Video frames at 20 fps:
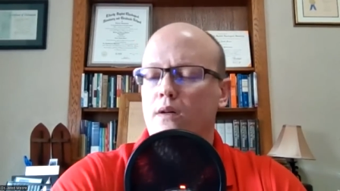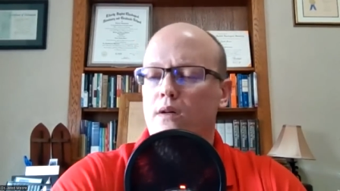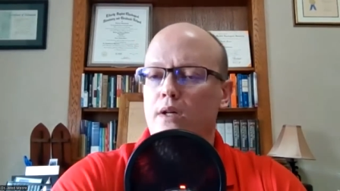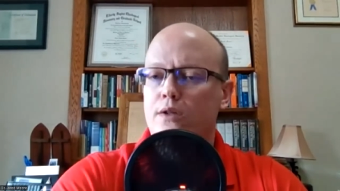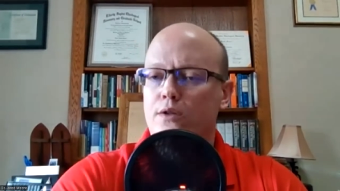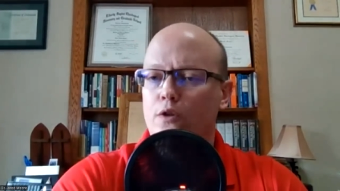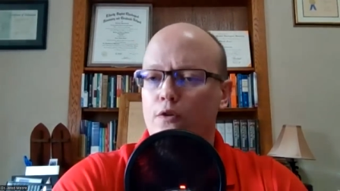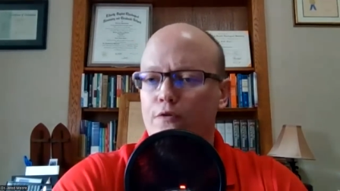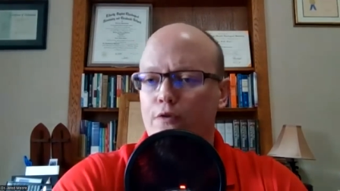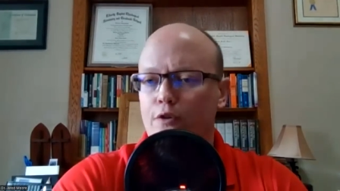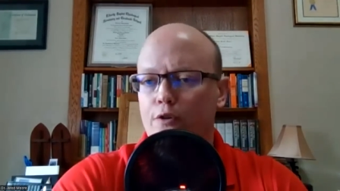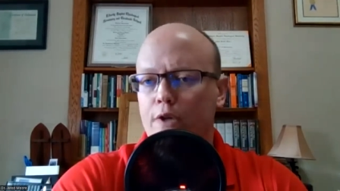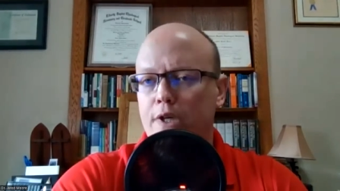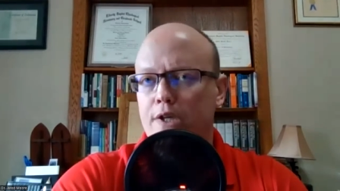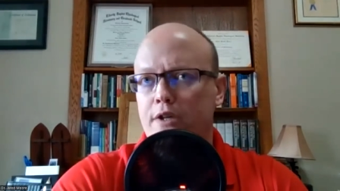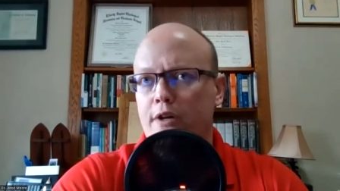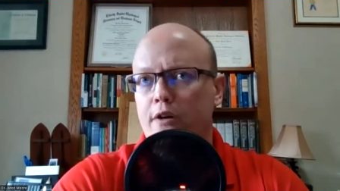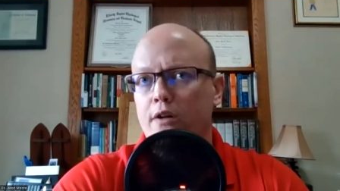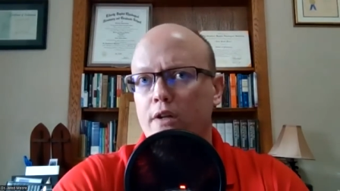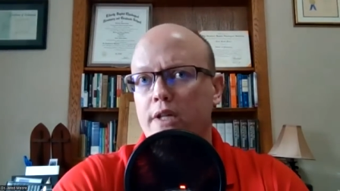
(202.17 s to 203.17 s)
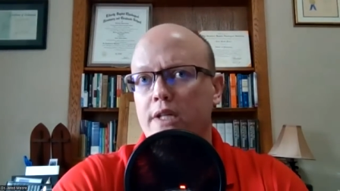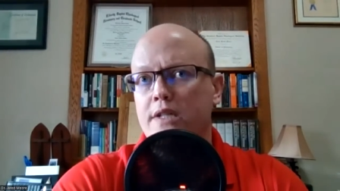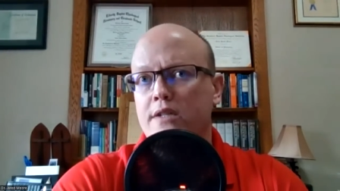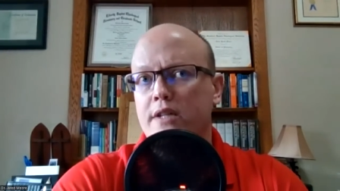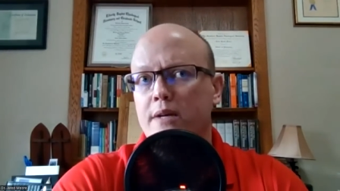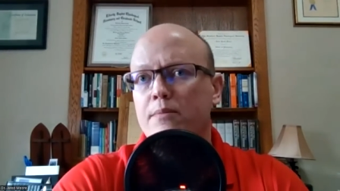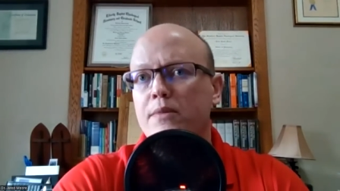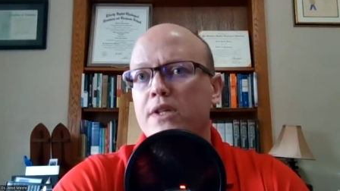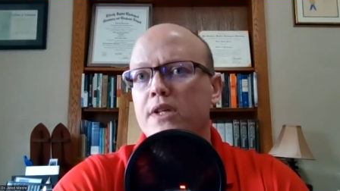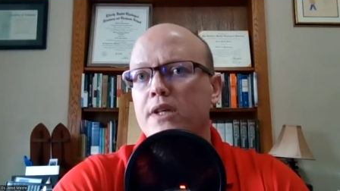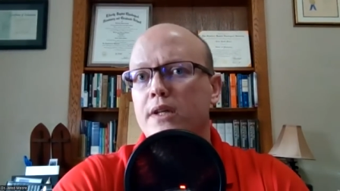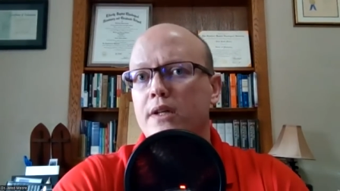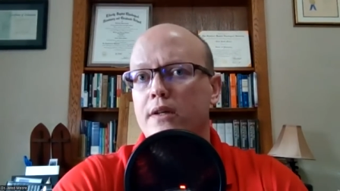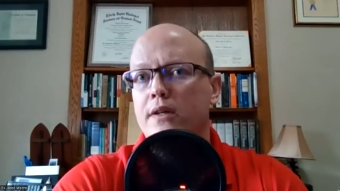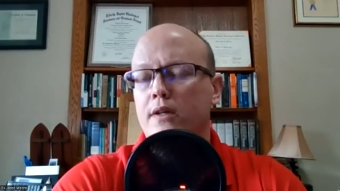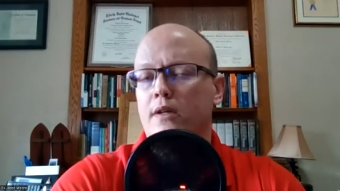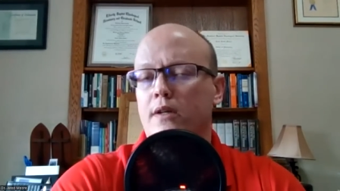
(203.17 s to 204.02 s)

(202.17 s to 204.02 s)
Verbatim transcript: and so if you're eternally tempted